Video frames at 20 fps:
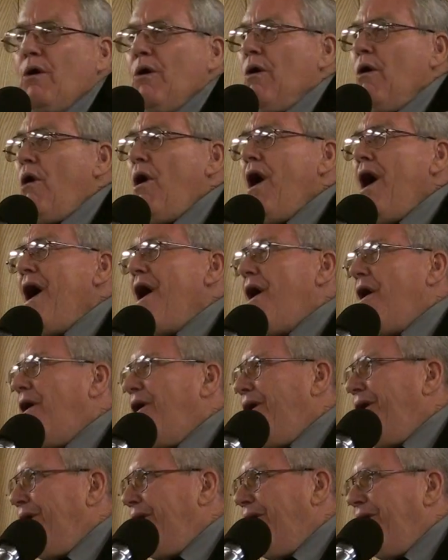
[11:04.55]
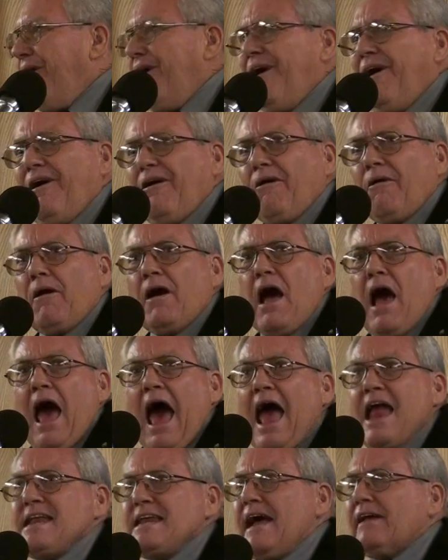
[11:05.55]
Ho, ho, ho, ho!
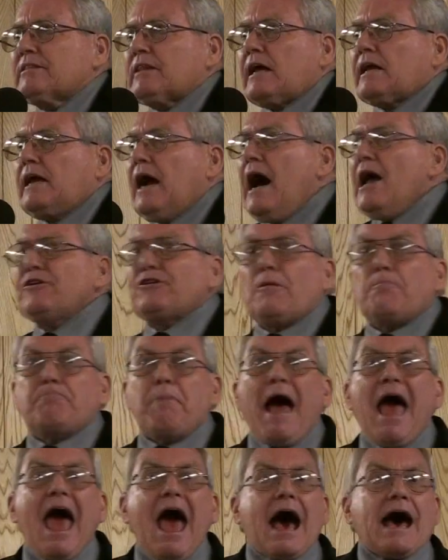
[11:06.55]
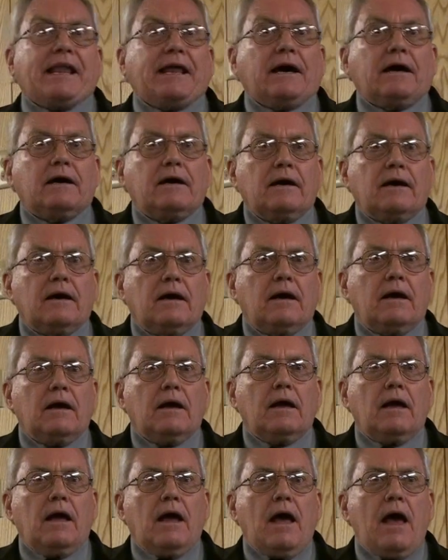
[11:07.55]
And yet the guns are bad.
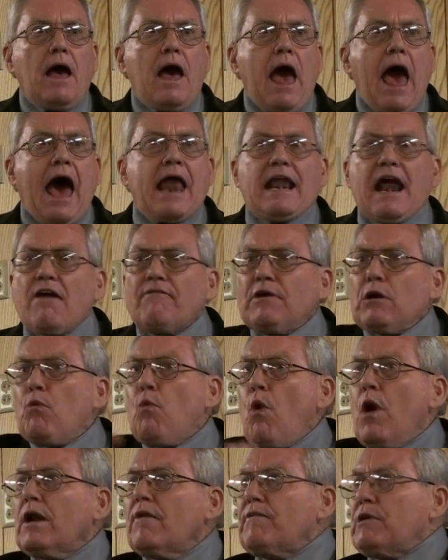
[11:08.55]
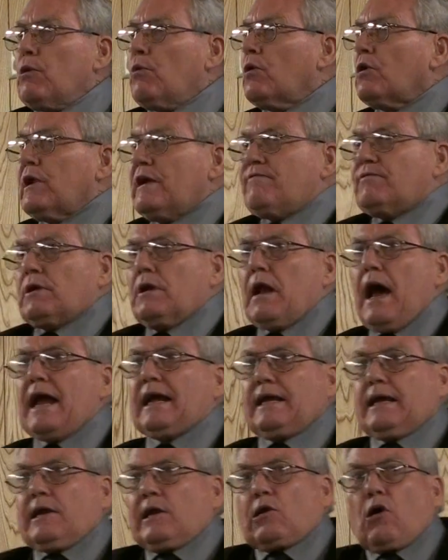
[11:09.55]
And every one of you will leave tonight,
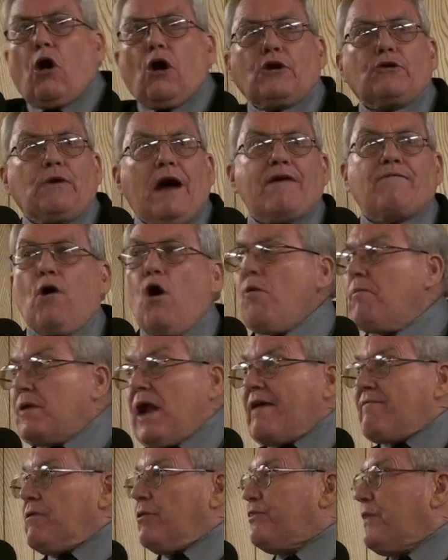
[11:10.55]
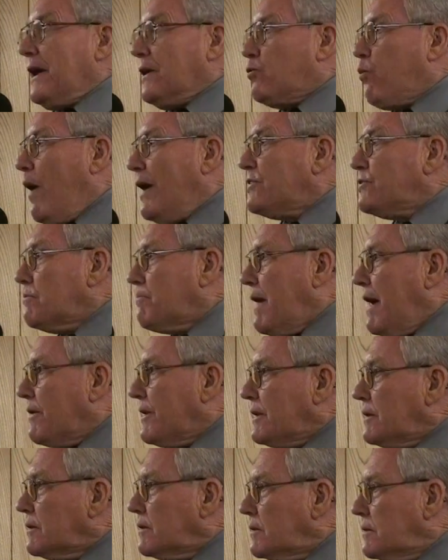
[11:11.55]
get in a car and drive home and not even think twice about it.